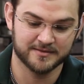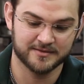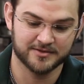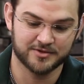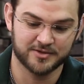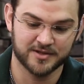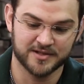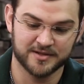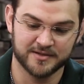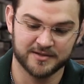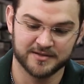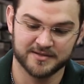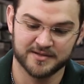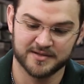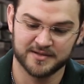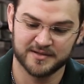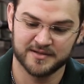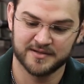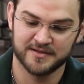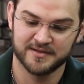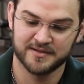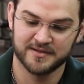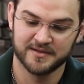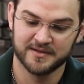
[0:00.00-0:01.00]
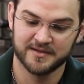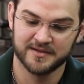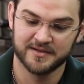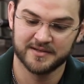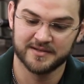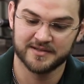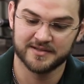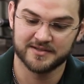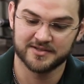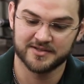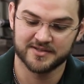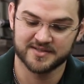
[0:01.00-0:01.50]
trigger,
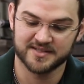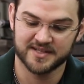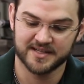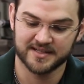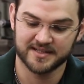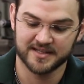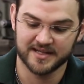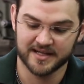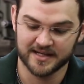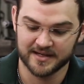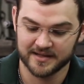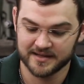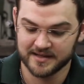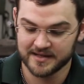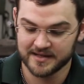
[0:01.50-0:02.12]
just like that.